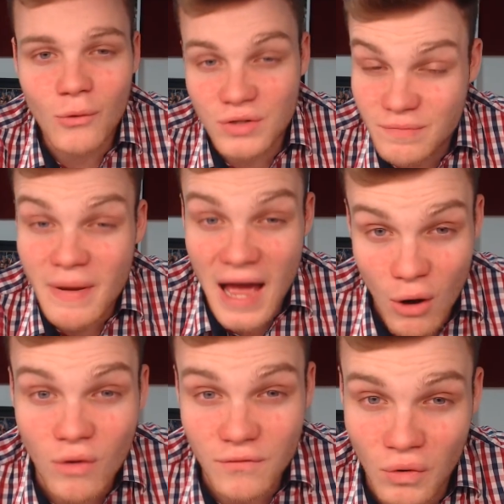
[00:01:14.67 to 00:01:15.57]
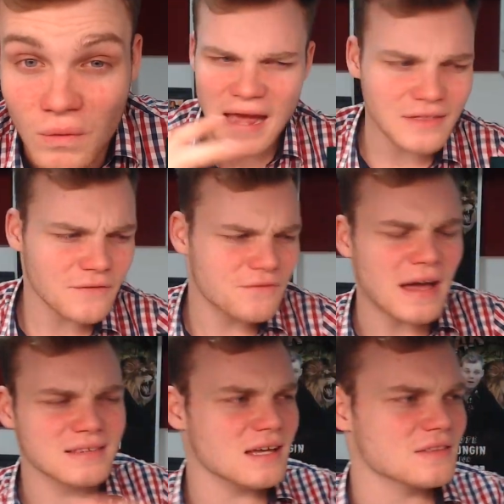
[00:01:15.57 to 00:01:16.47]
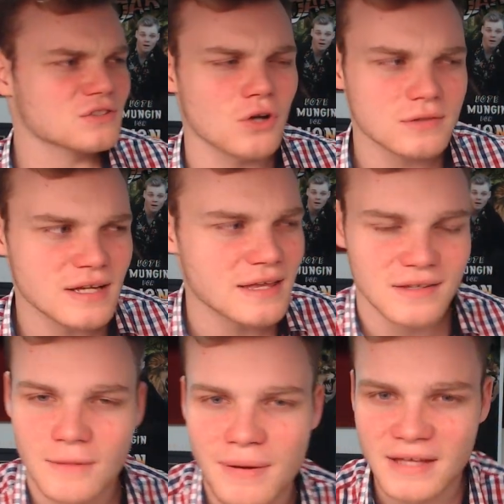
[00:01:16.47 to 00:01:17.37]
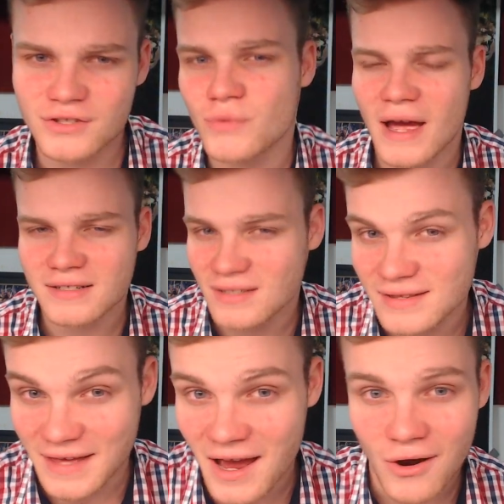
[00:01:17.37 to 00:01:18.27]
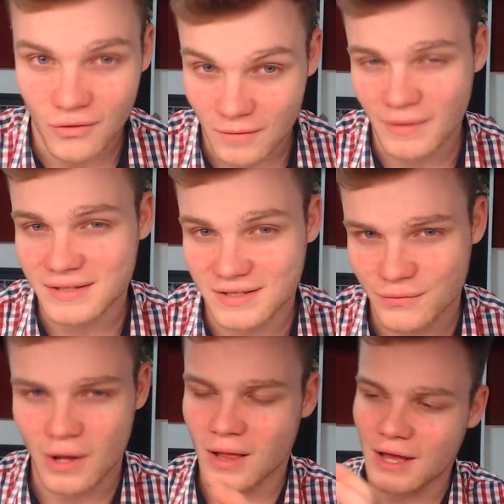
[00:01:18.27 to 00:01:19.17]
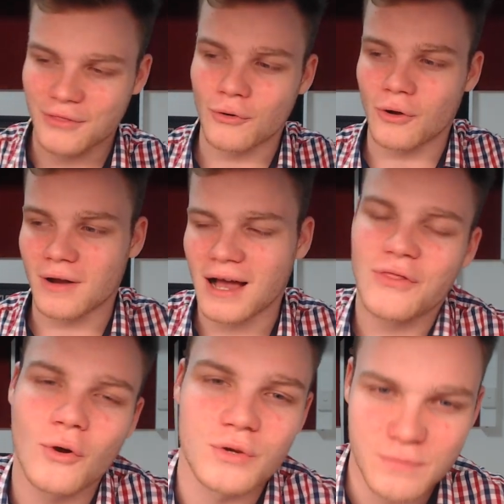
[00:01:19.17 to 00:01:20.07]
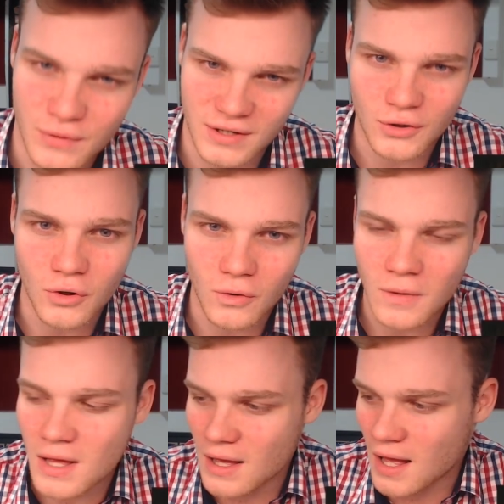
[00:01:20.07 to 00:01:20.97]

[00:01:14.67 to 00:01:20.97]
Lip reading: was powerful. And the fact that the Doctor and the companions were actually there on the bus as well, I thought was pretty cool.